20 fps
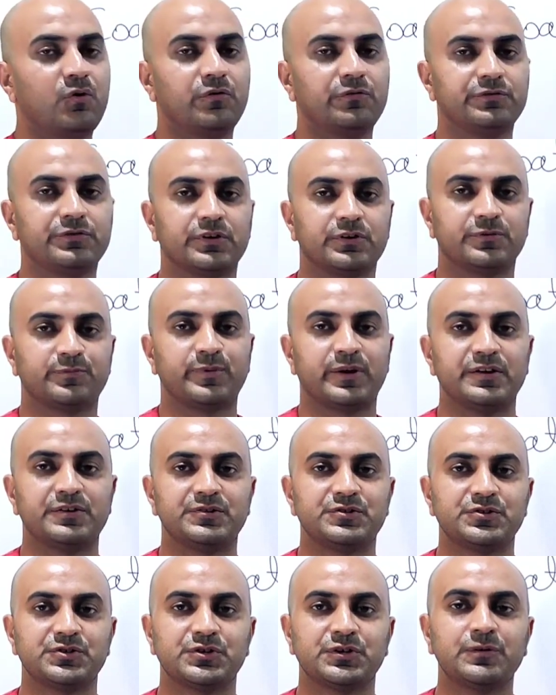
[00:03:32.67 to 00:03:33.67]
of
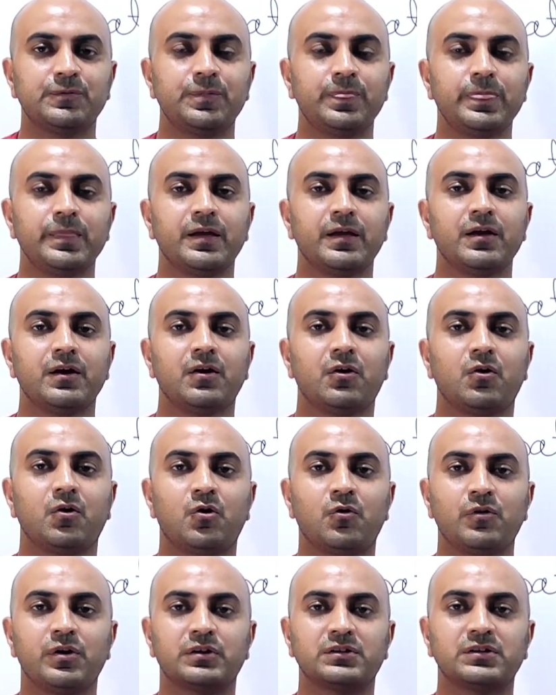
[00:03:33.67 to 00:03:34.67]
suspension
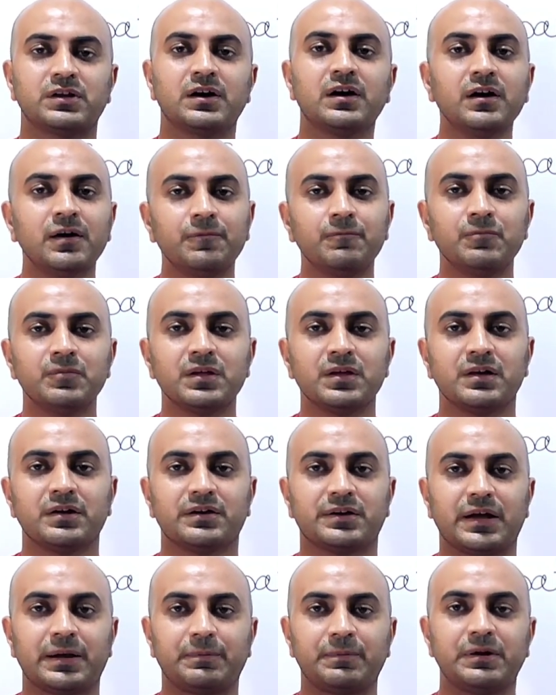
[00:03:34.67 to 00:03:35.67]
over the
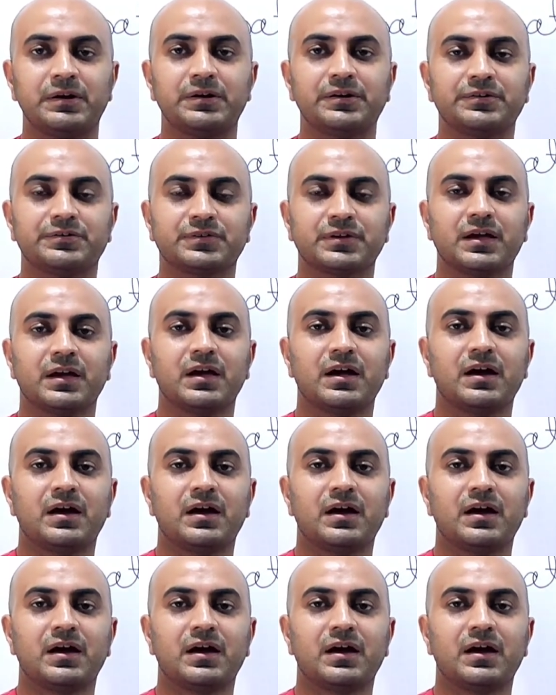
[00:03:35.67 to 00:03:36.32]
tablets.